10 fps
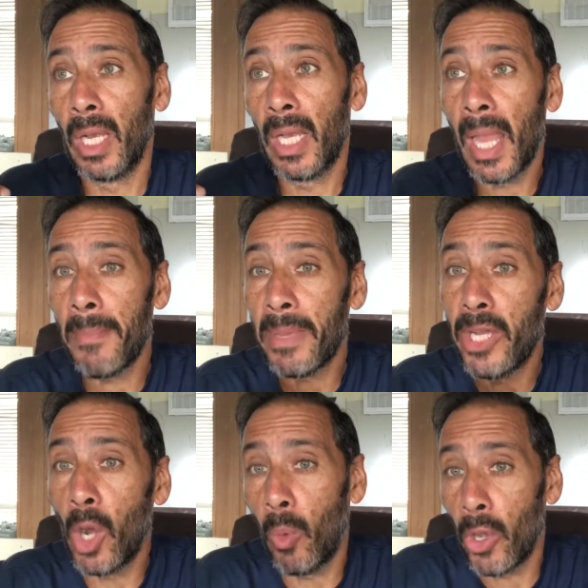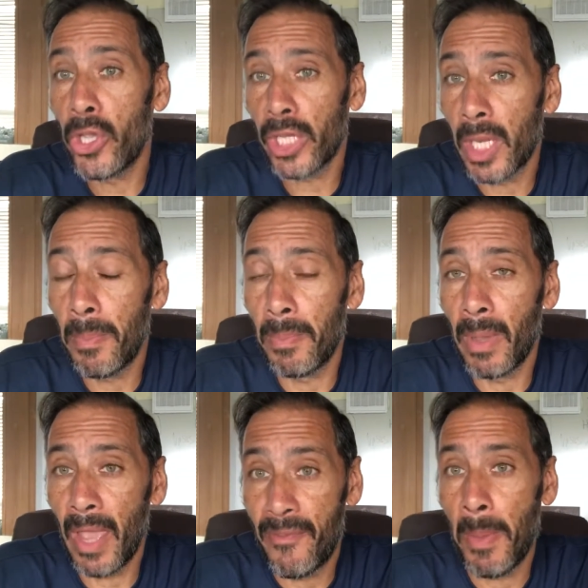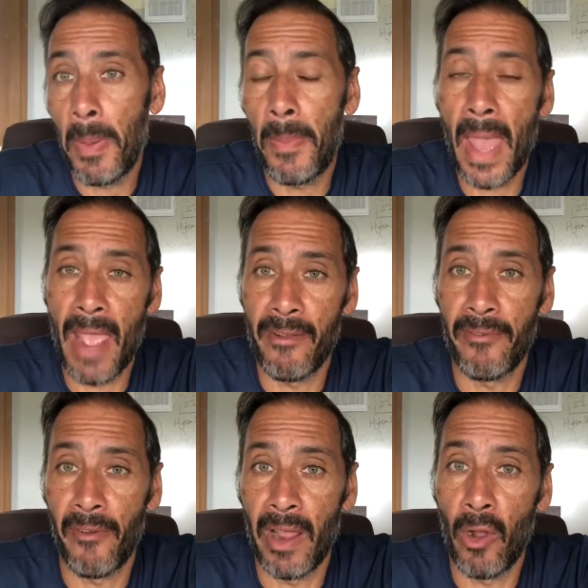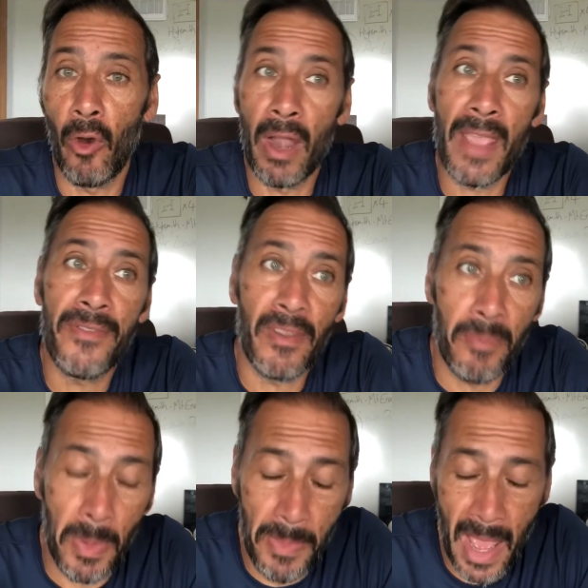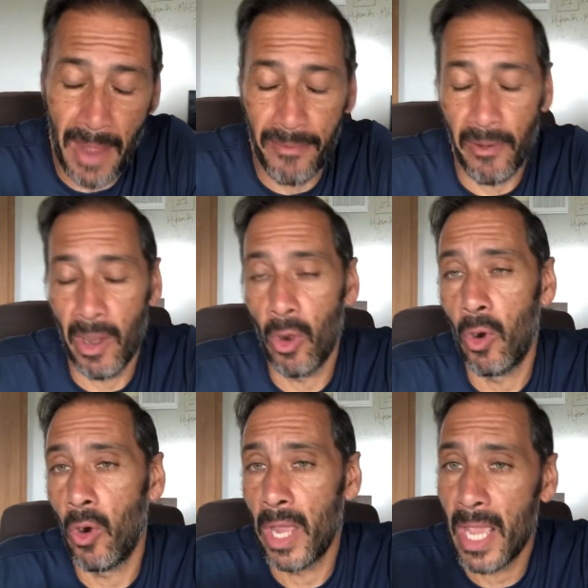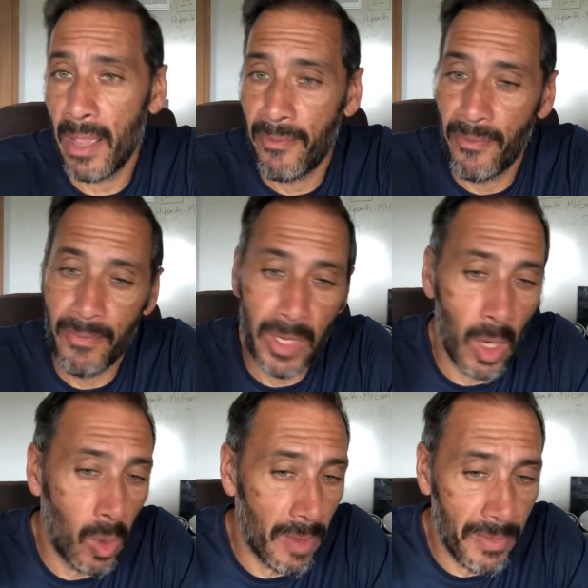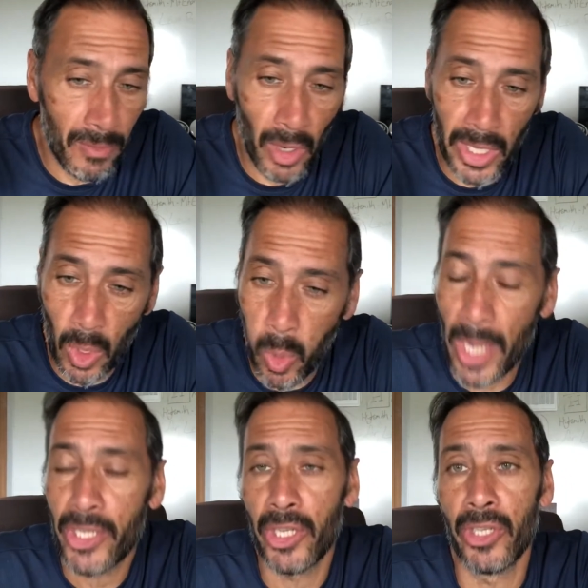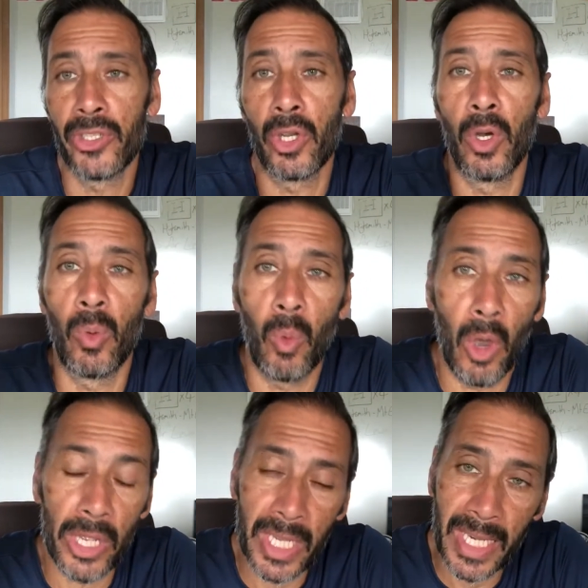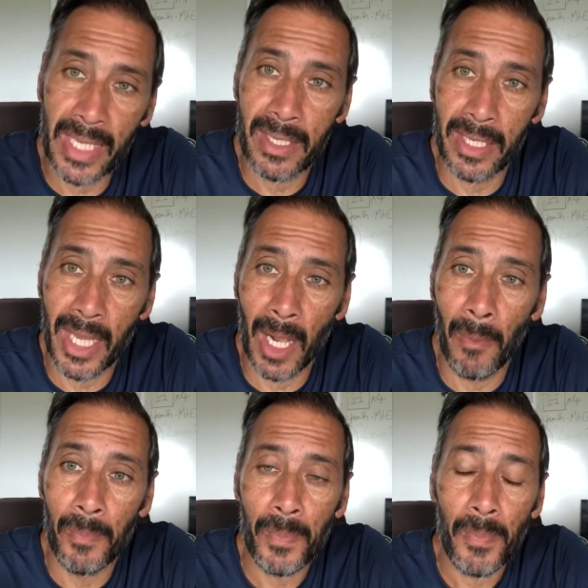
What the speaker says: let me know what you're gonna, if you're preparing for it, or if you've prepared for it, or if, you know, if you've got any questions or what you need to know.